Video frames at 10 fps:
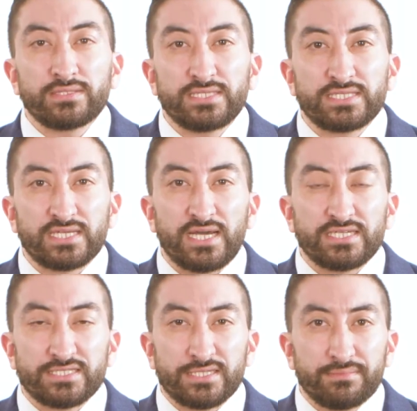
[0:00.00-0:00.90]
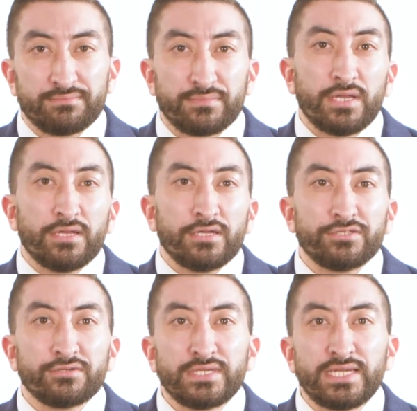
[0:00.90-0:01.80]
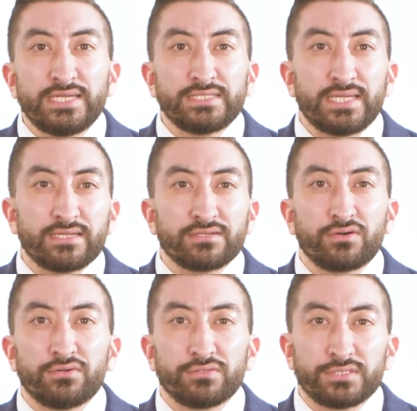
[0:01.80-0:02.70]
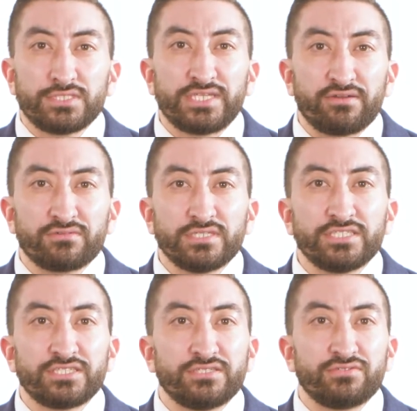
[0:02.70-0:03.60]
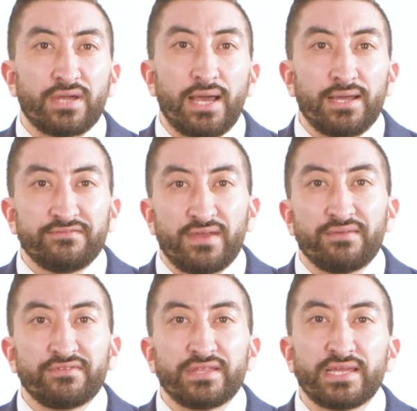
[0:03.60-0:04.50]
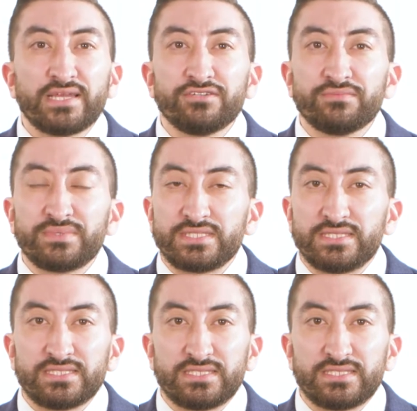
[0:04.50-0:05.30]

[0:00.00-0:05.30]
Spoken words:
discuss. Your needs and goals generally should drive everything in your business